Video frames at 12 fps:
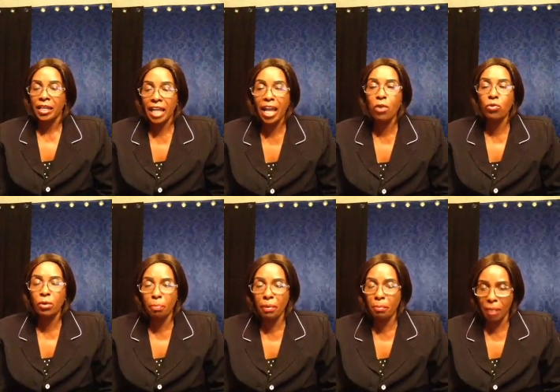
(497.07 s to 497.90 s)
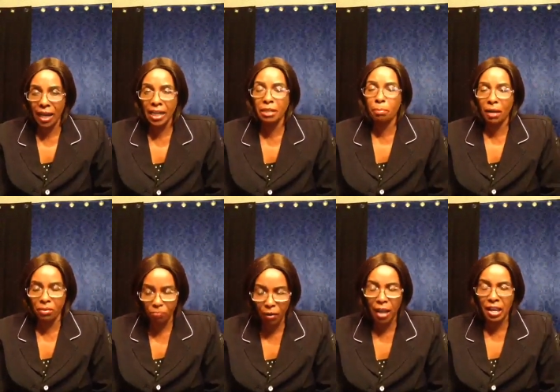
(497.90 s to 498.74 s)
They would be married by
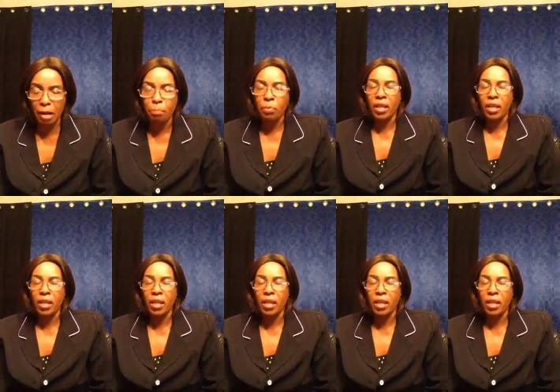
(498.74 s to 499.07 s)
fire.